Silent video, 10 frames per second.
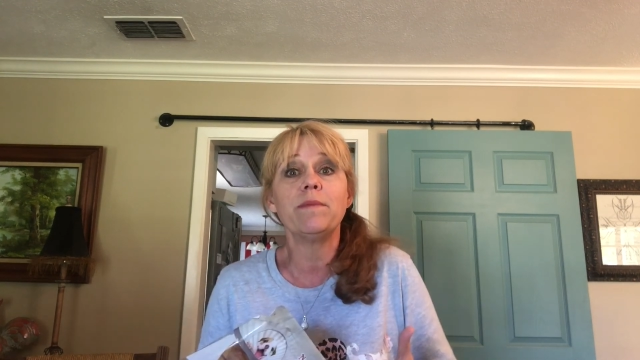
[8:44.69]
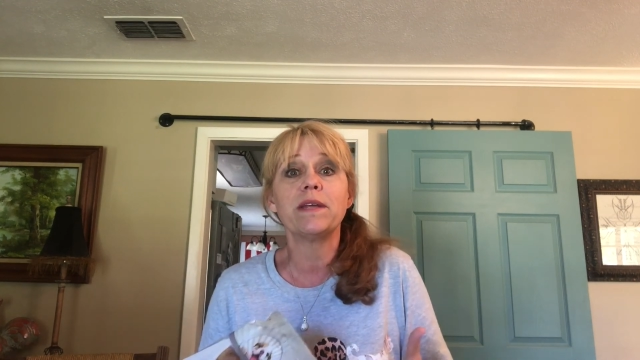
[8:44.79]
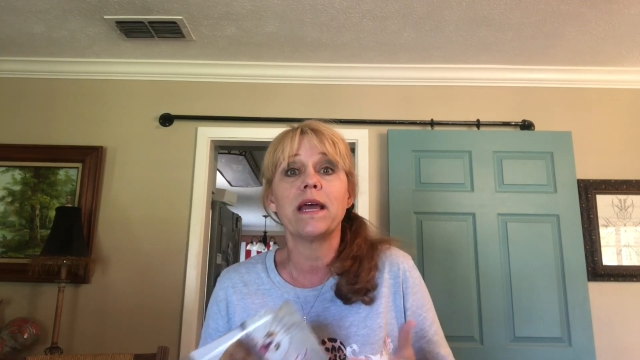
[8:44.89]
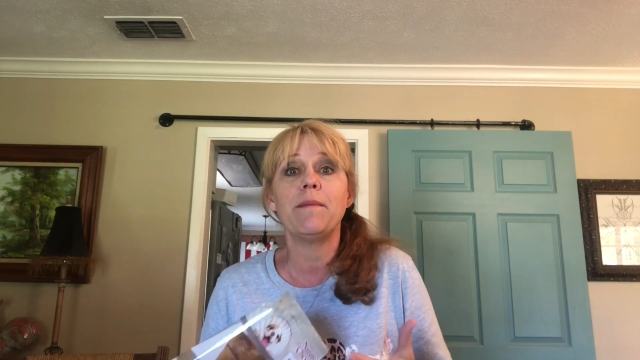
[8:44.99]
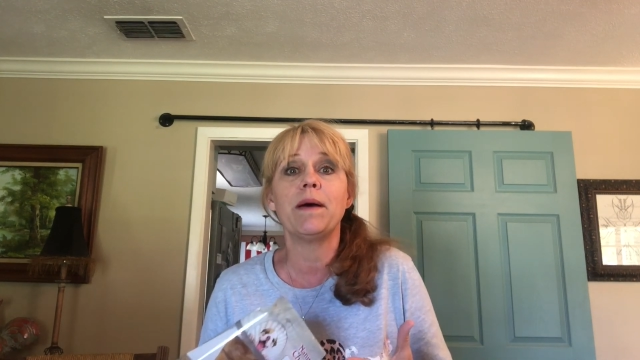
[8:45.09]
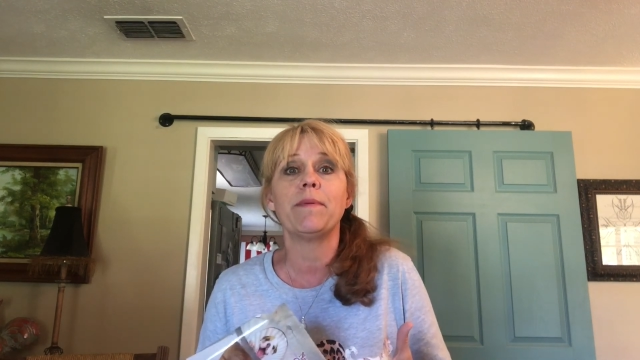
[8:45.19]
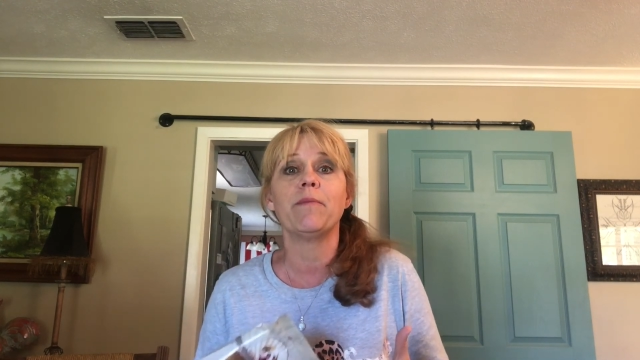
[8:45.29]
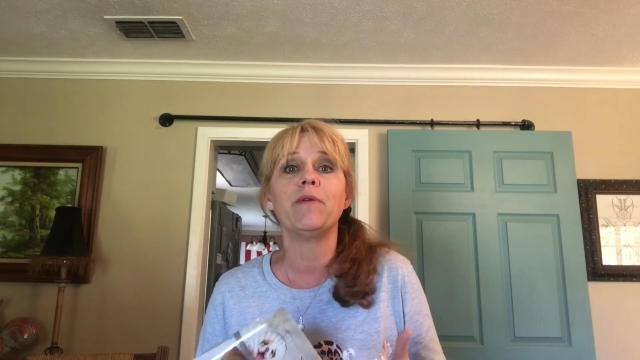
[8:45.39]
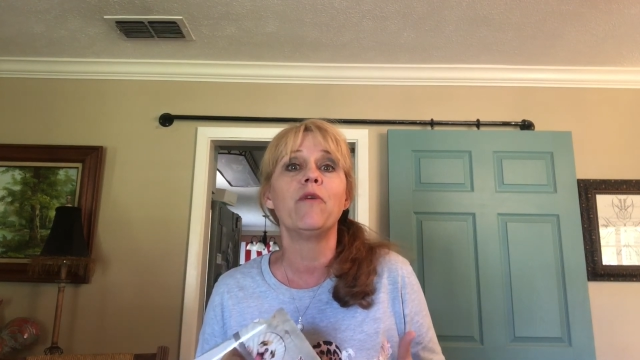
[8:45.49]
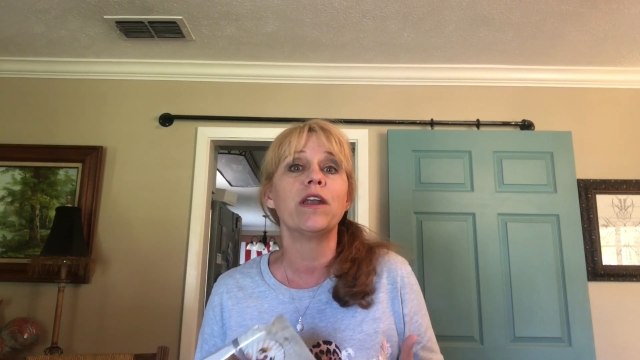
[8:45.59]
them to come up and
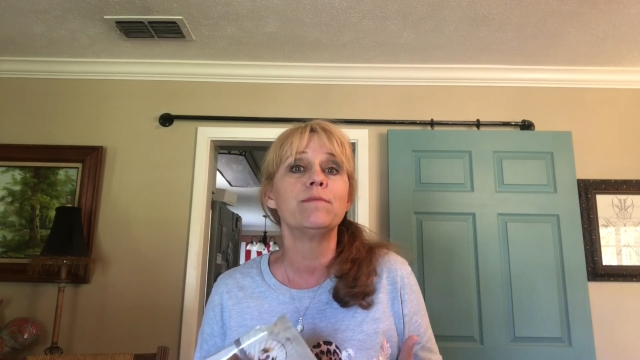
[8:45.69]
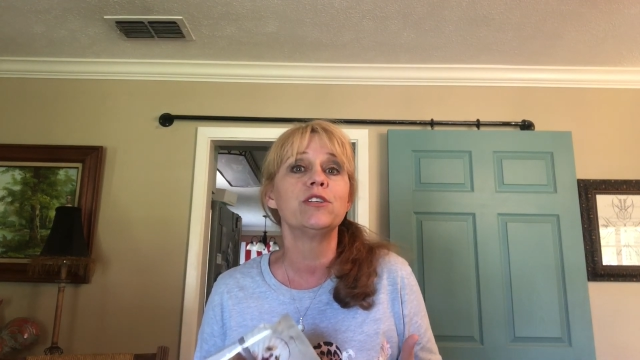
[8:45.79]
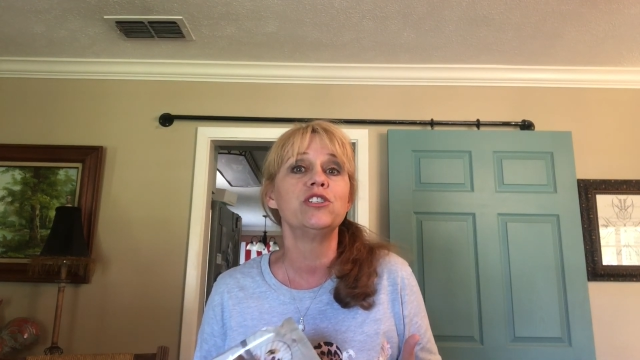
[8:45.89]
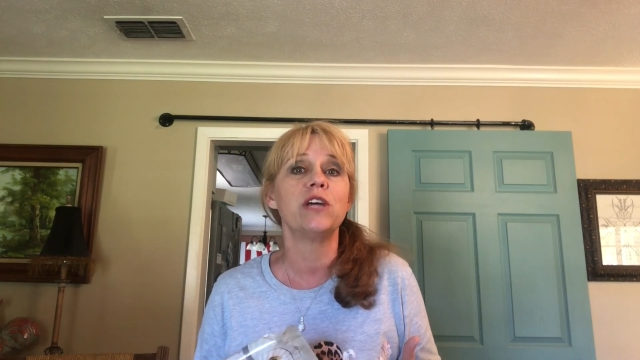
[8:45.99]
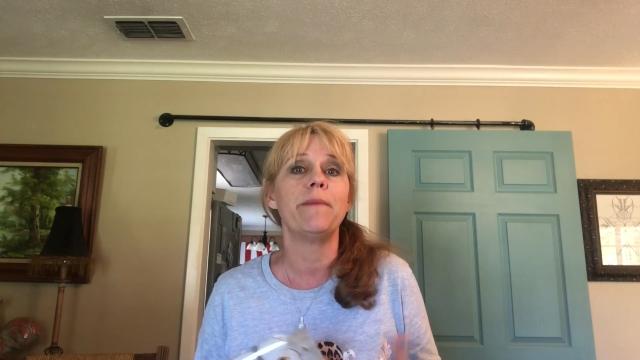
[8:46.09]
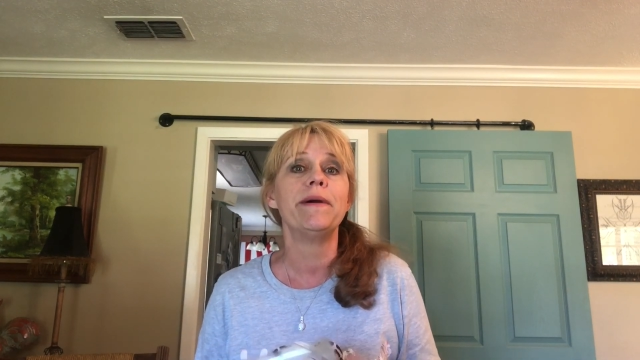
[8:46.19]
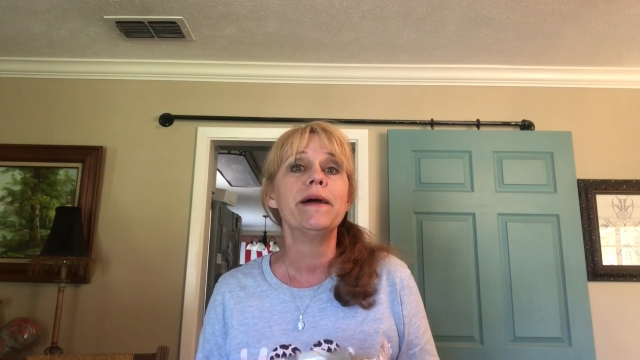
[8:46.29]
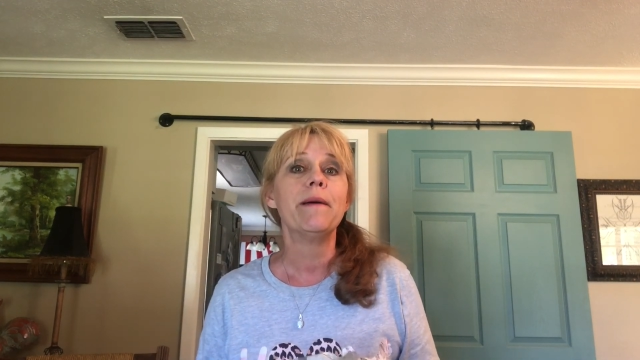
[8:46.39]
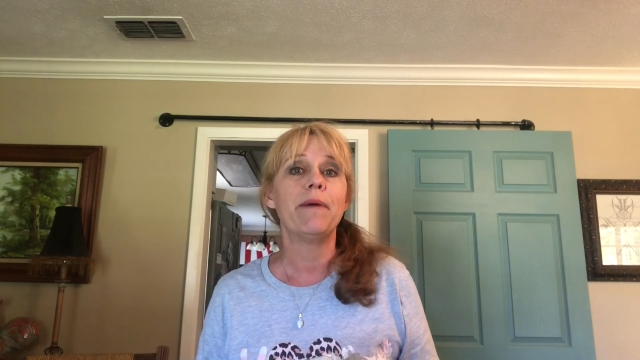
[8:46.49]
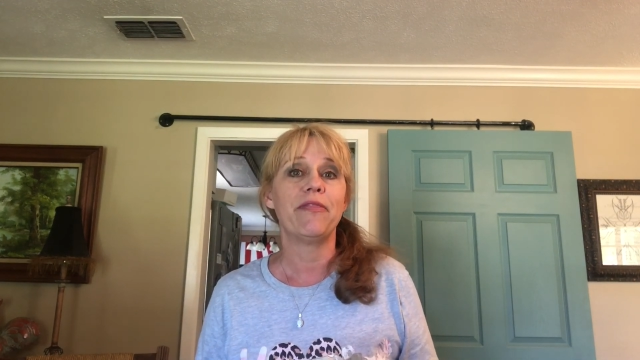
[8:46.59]
we want them to jump.
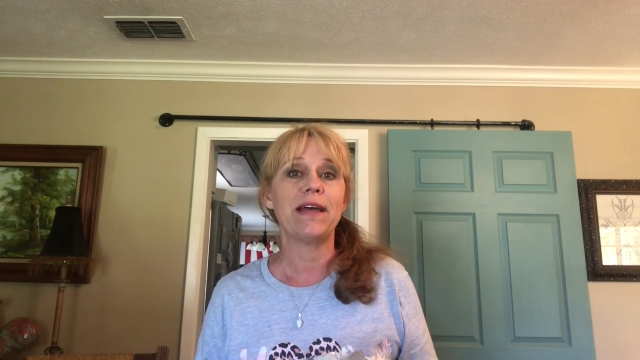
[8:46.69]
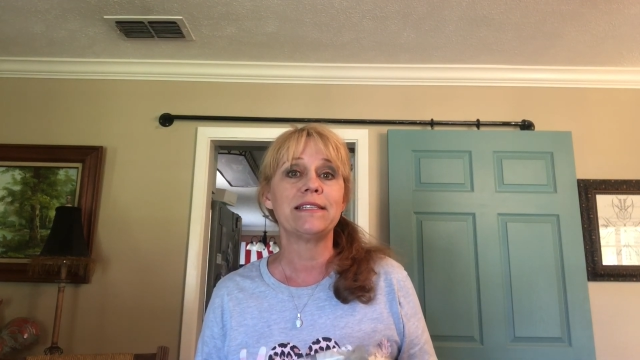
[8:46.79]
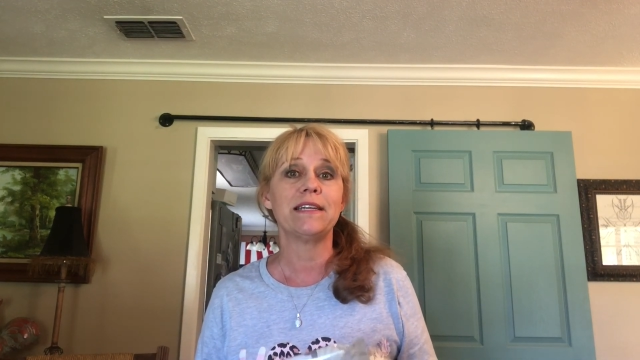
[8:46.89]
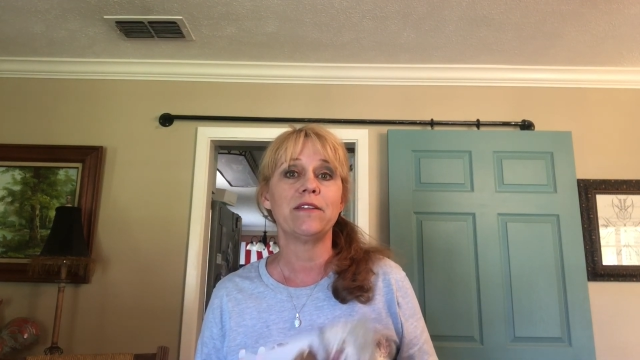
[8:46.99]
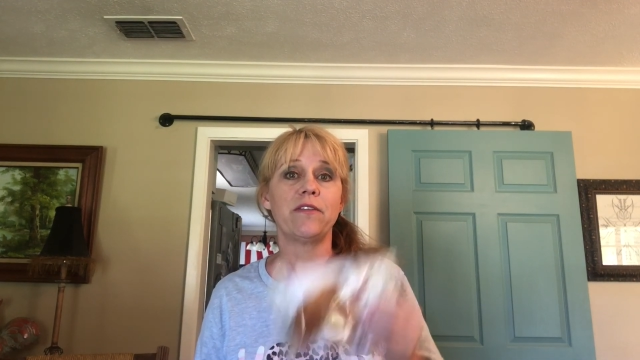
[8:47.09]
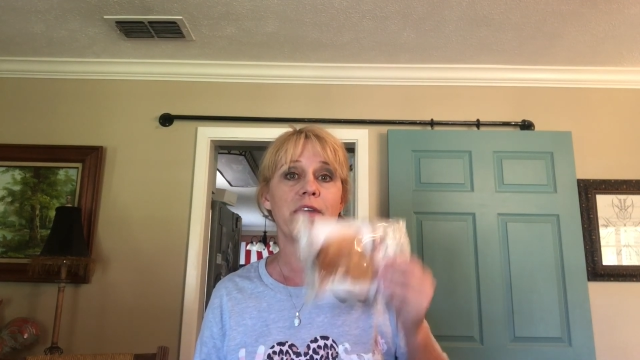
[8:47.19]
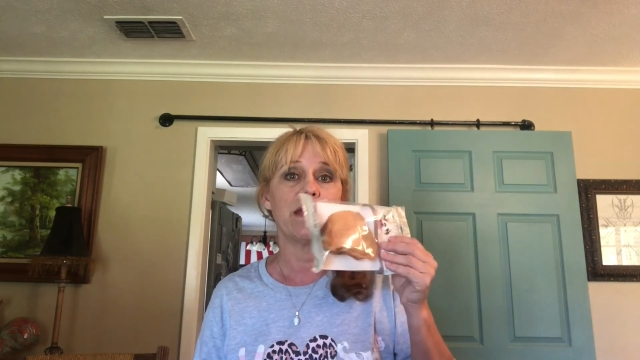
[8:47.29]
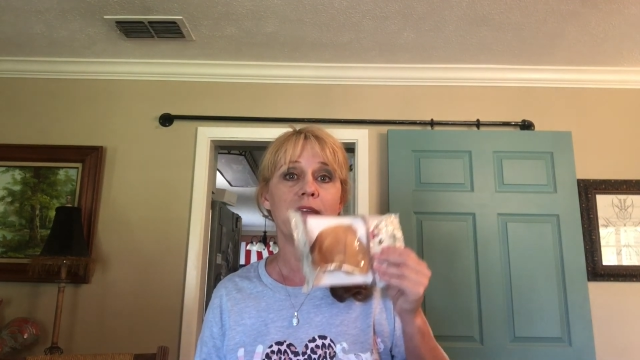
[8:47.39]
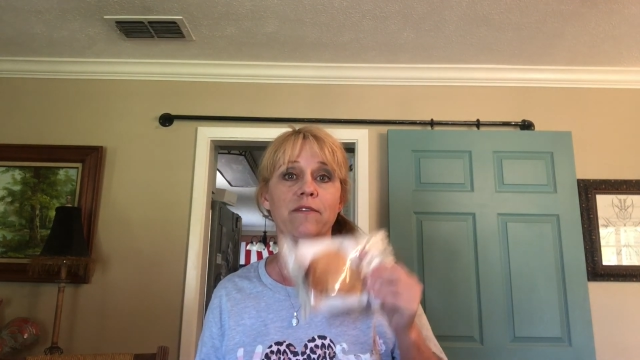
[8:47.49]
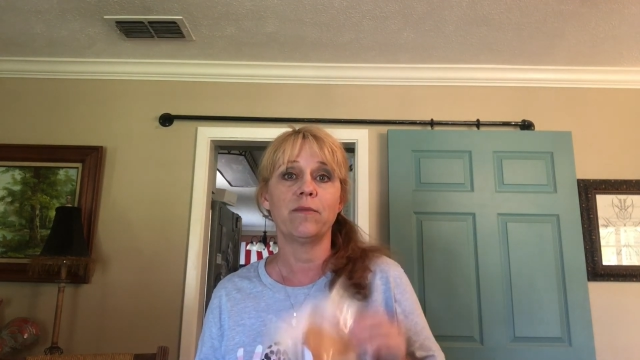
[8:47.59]
But that's another
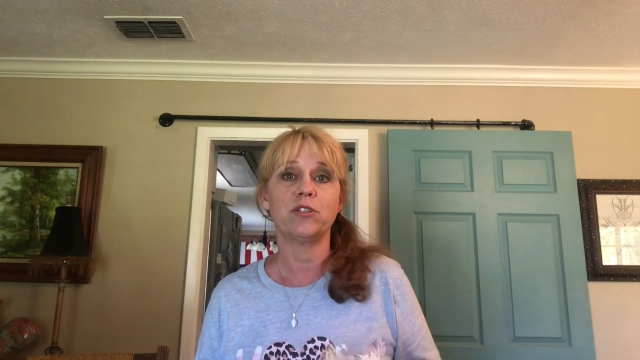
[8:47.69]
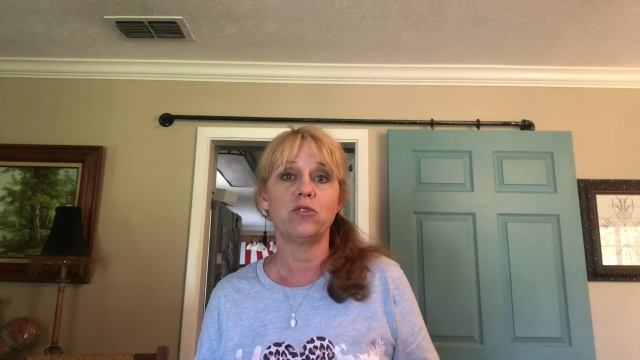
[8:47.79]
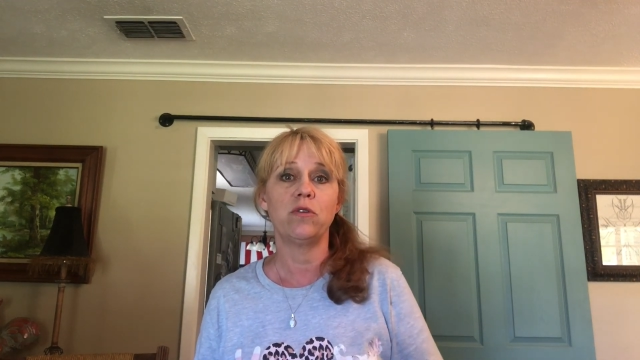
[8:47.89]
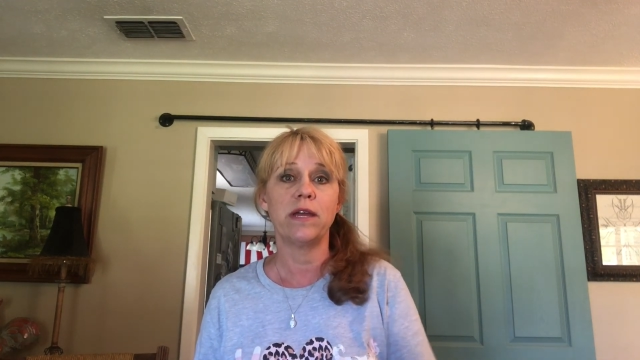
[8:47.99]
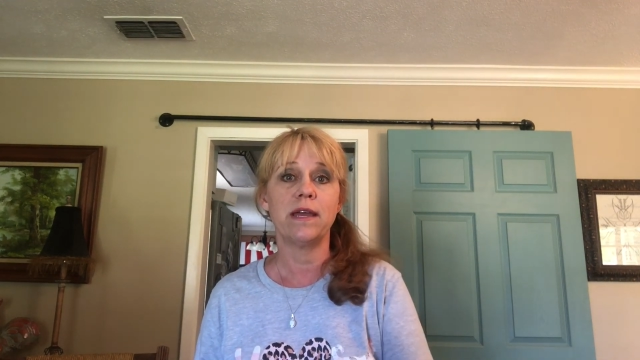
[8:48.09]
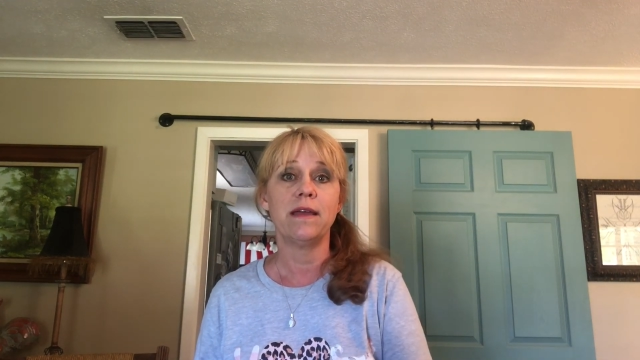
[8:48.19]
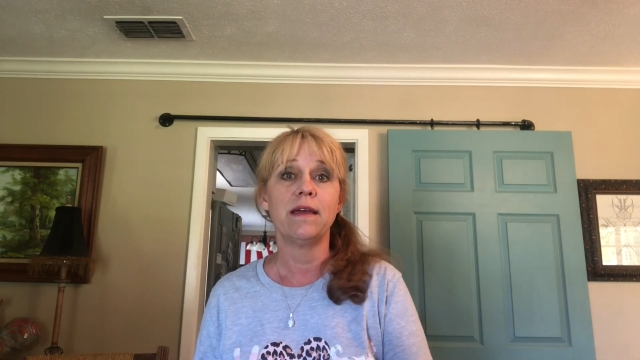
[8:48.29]
thing. Give them a toy,